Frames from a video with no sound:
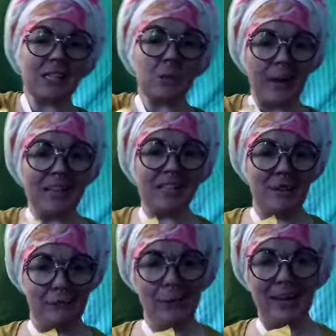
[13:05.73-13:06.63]
We like
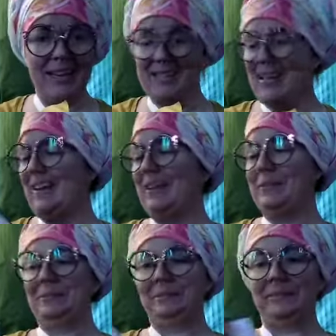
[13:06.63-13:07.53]
spicy, if you can't
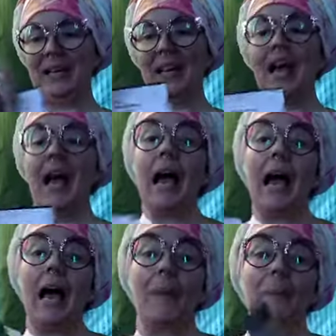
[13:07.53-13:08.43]
tell.
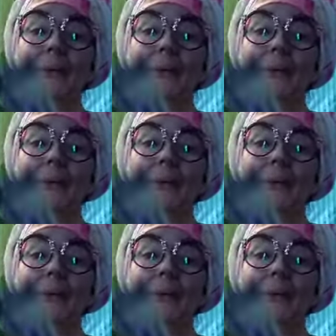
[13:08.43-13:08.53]
Radishes.